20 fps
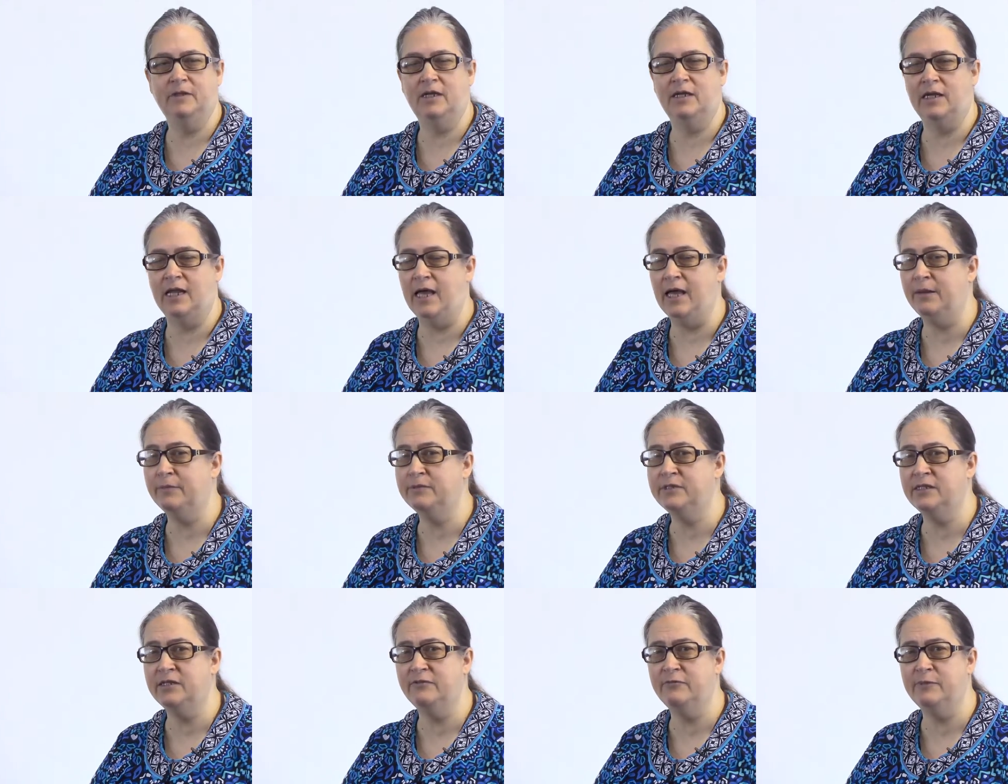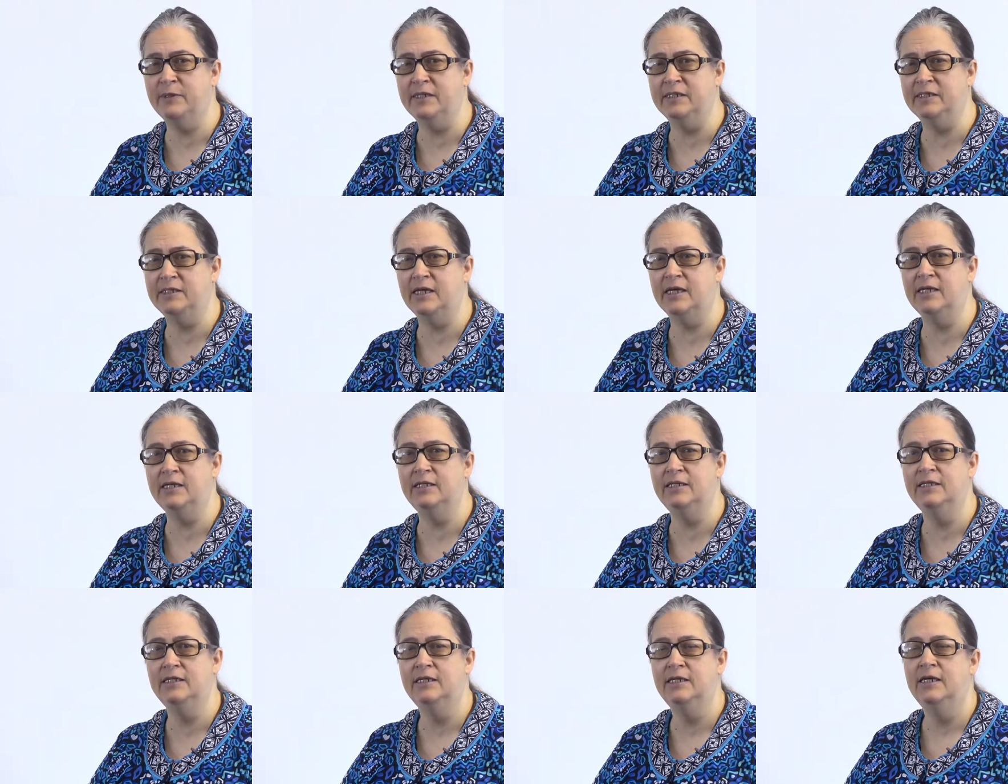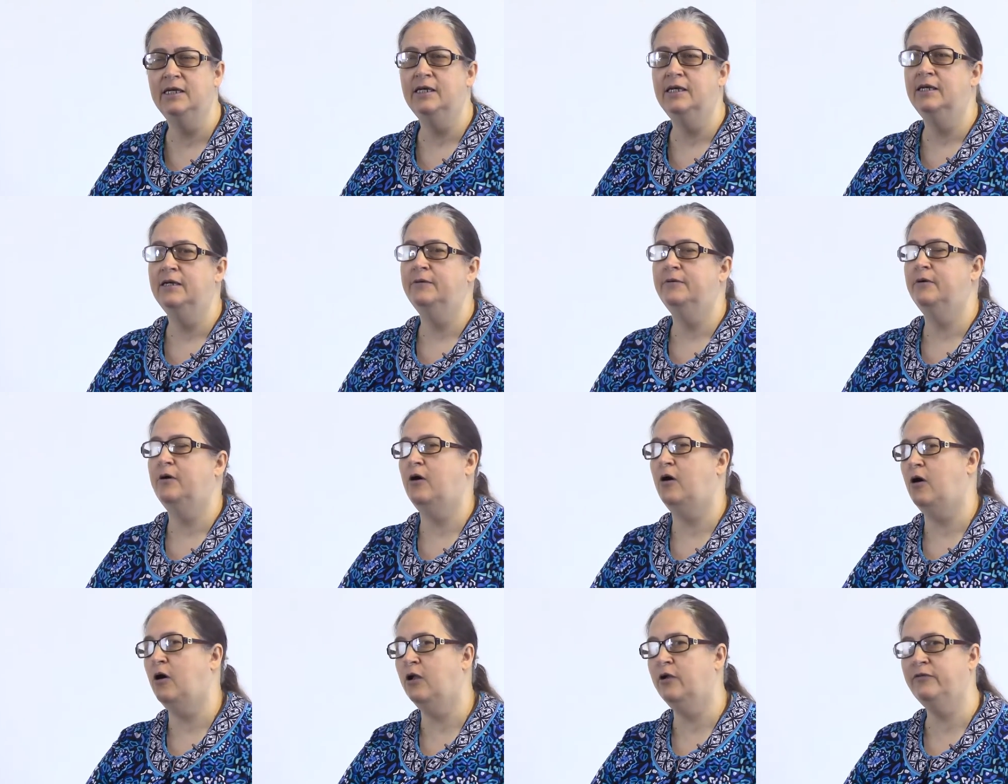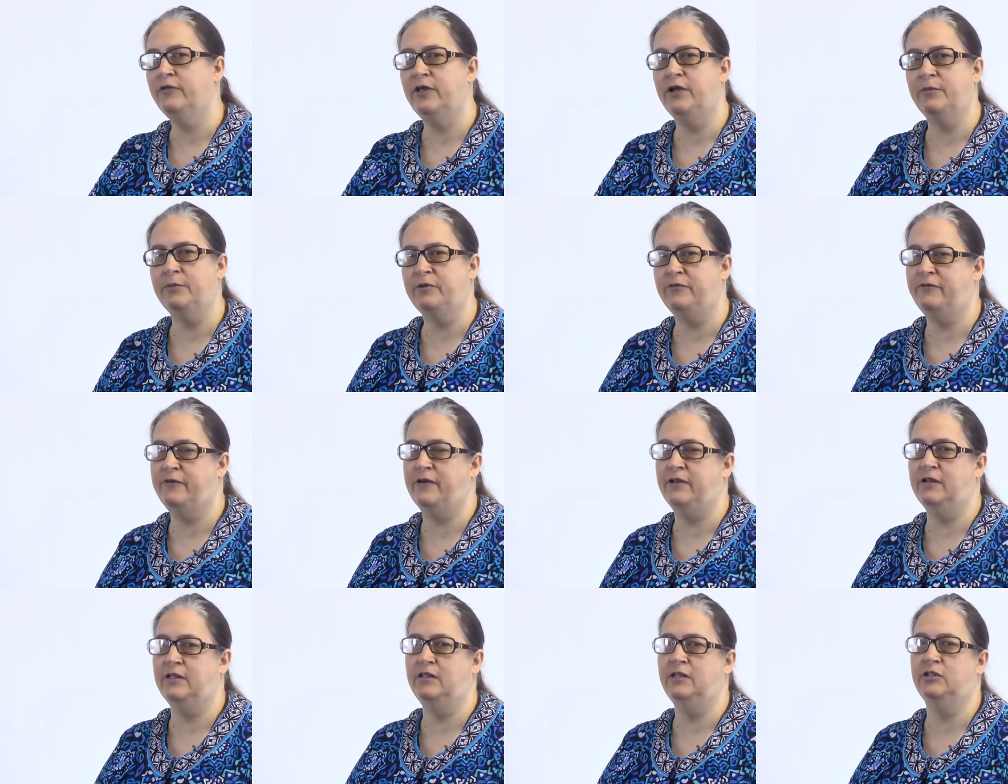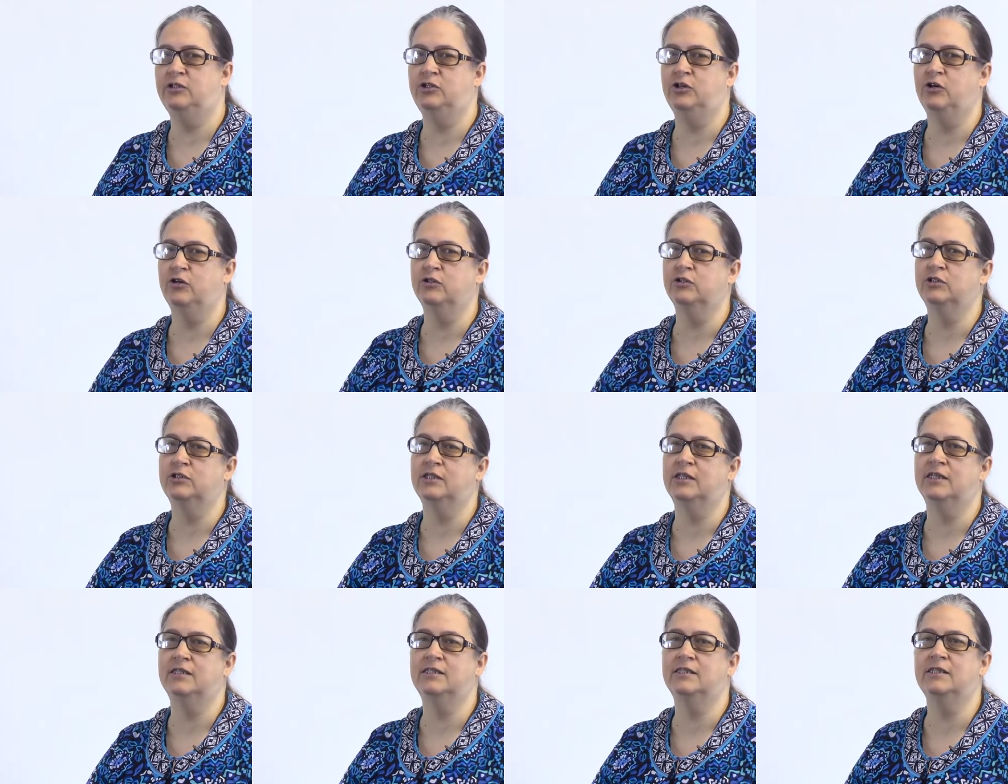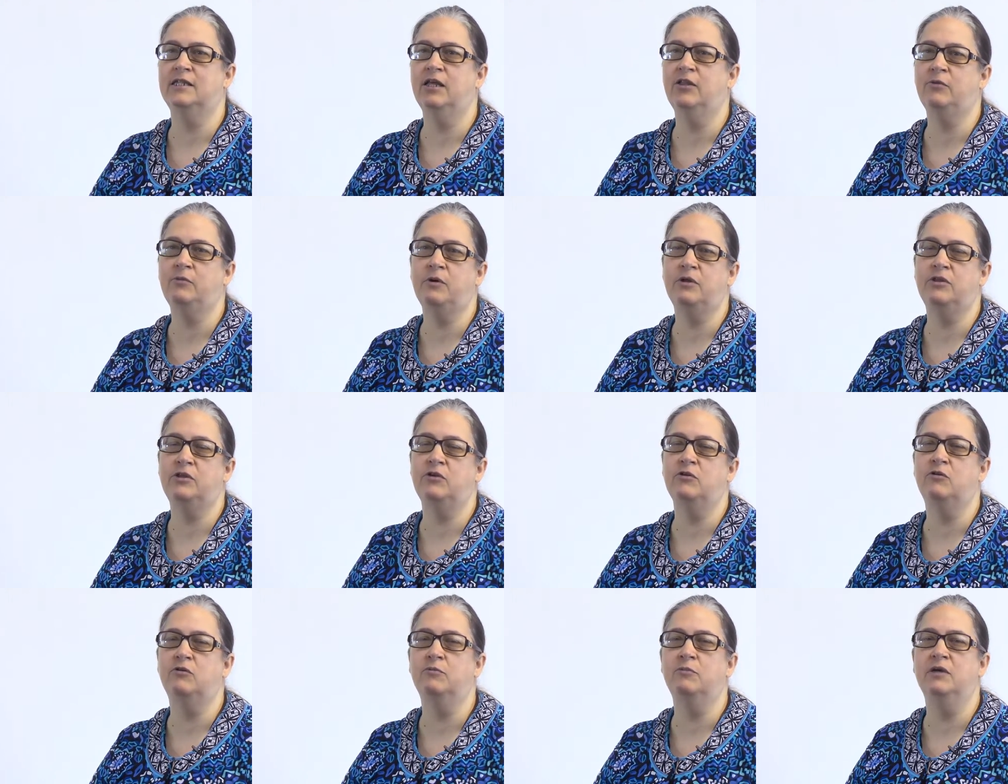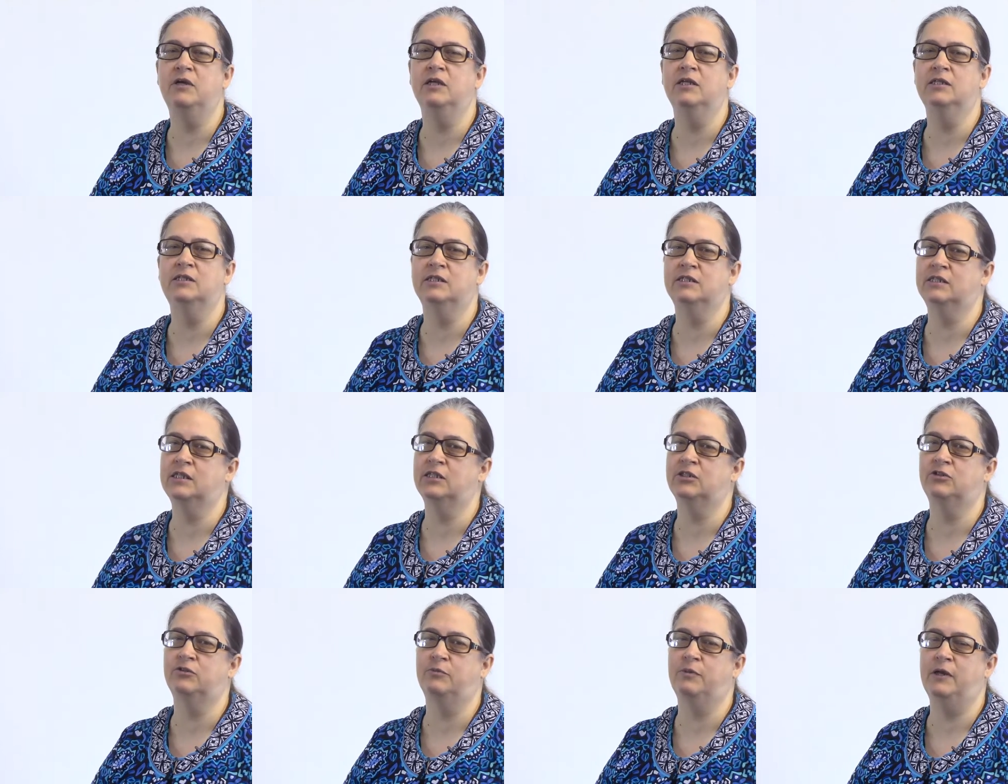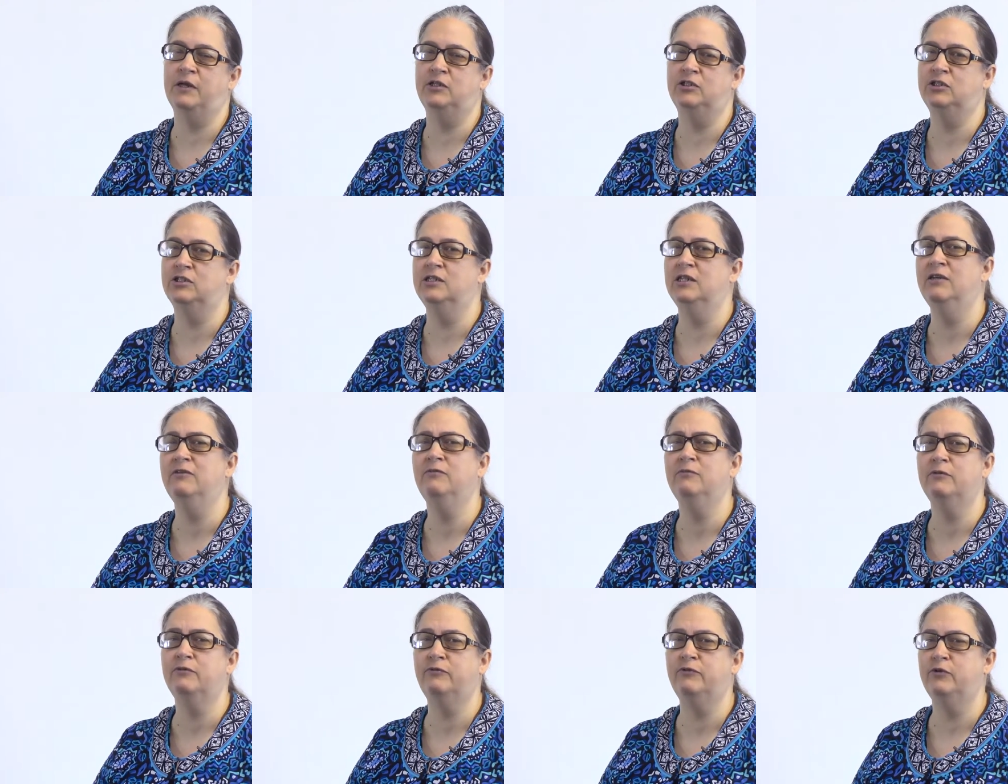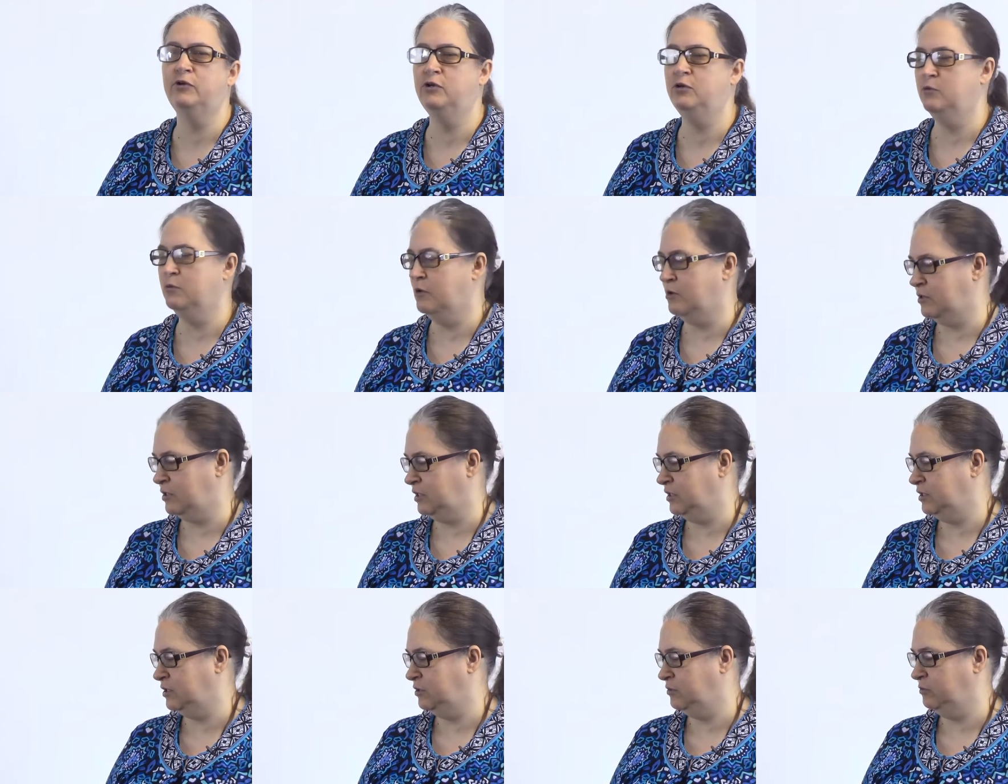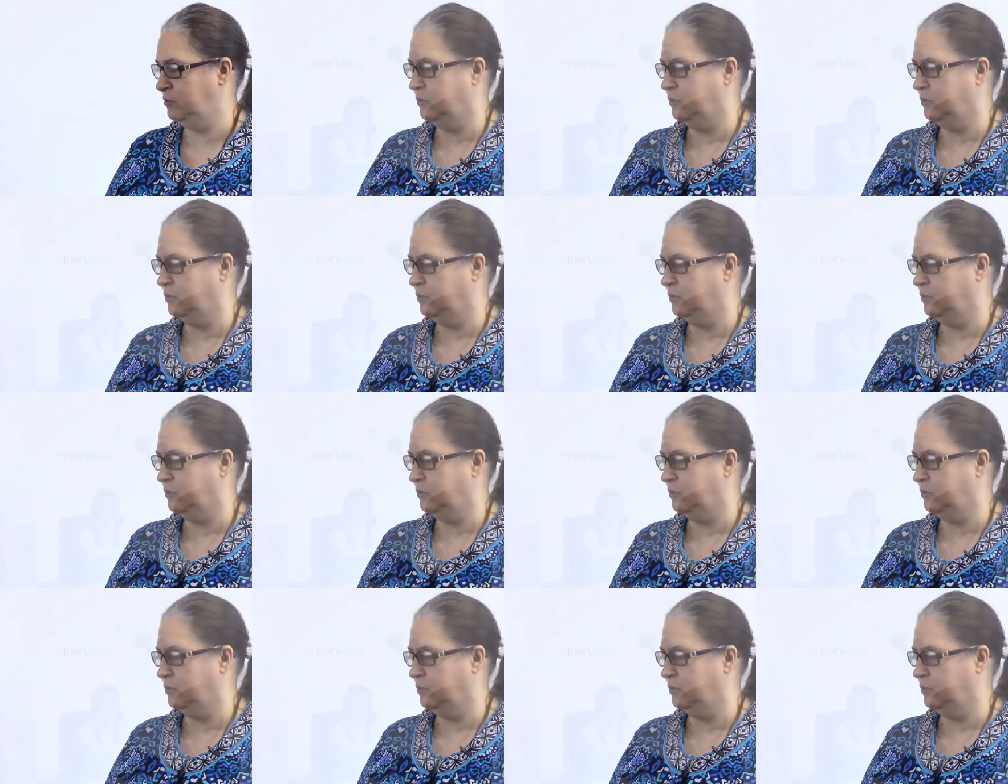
labs that have been done. All of that will be found in the chart. So that's another way that you can begin to assess your patient even before you walk into the